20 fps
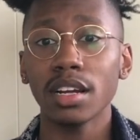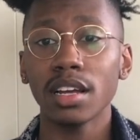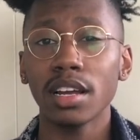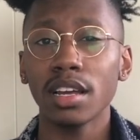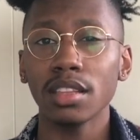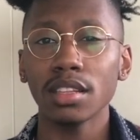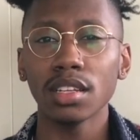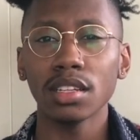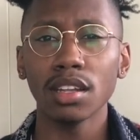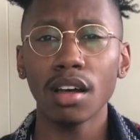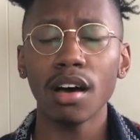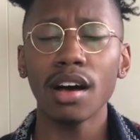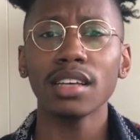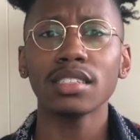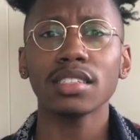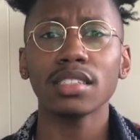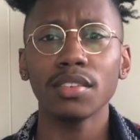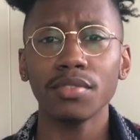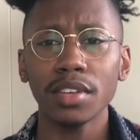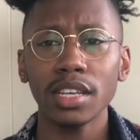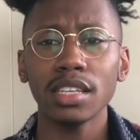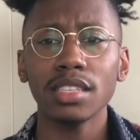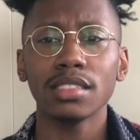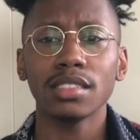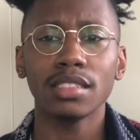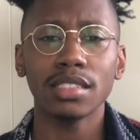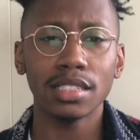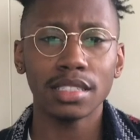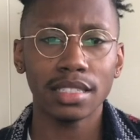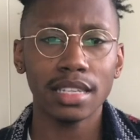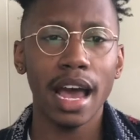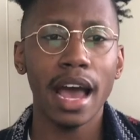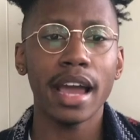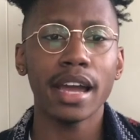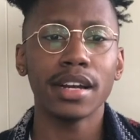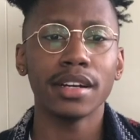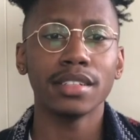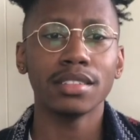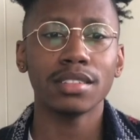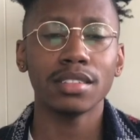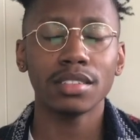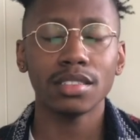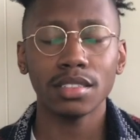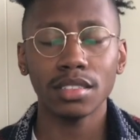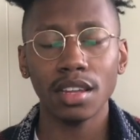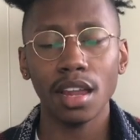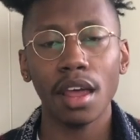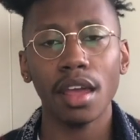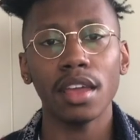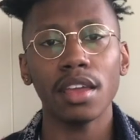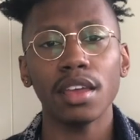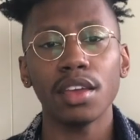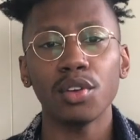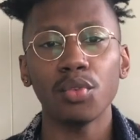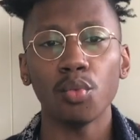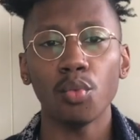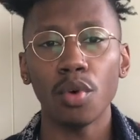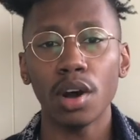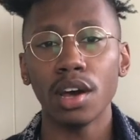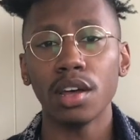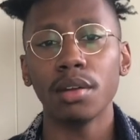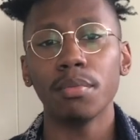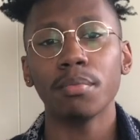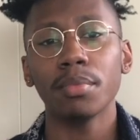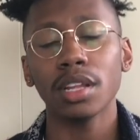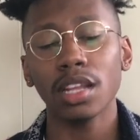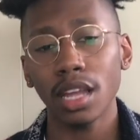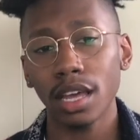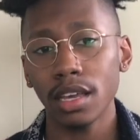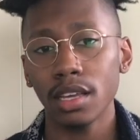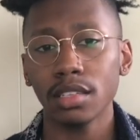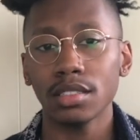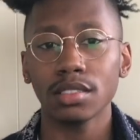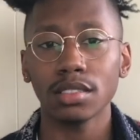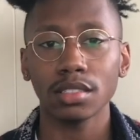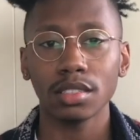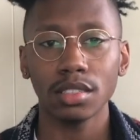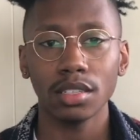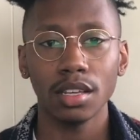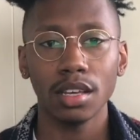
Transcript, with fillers: and the loss of his desire to stay in one place.